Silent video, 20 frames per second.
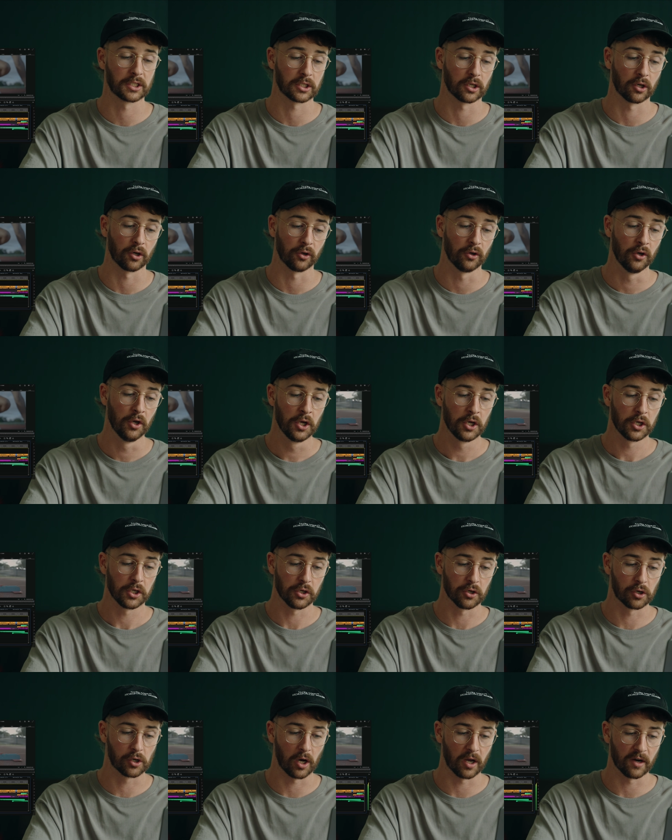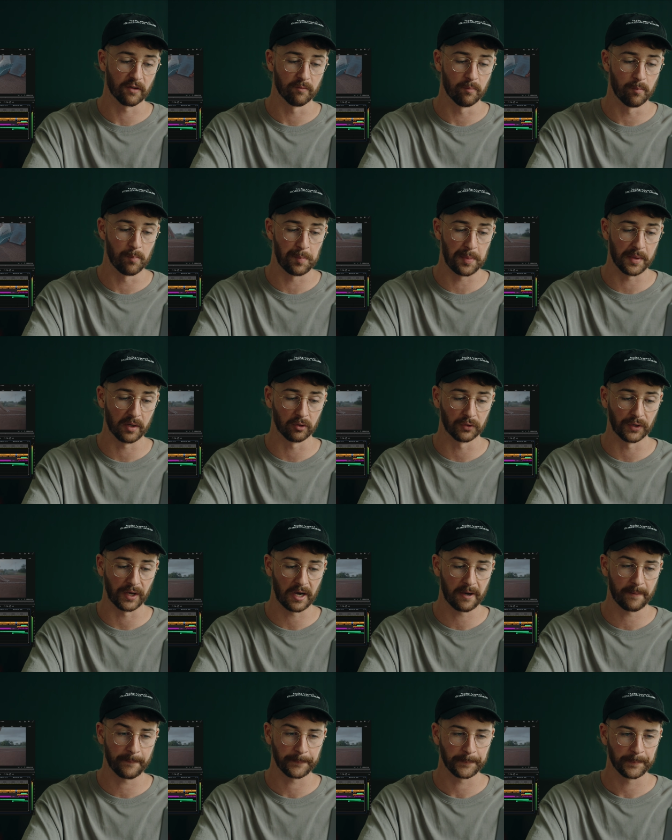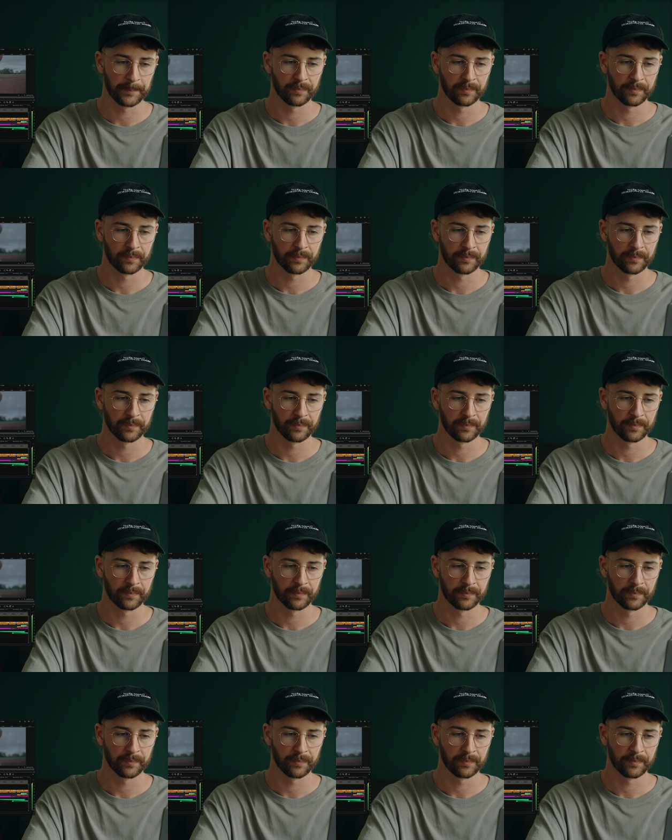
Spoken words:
So you kind of build up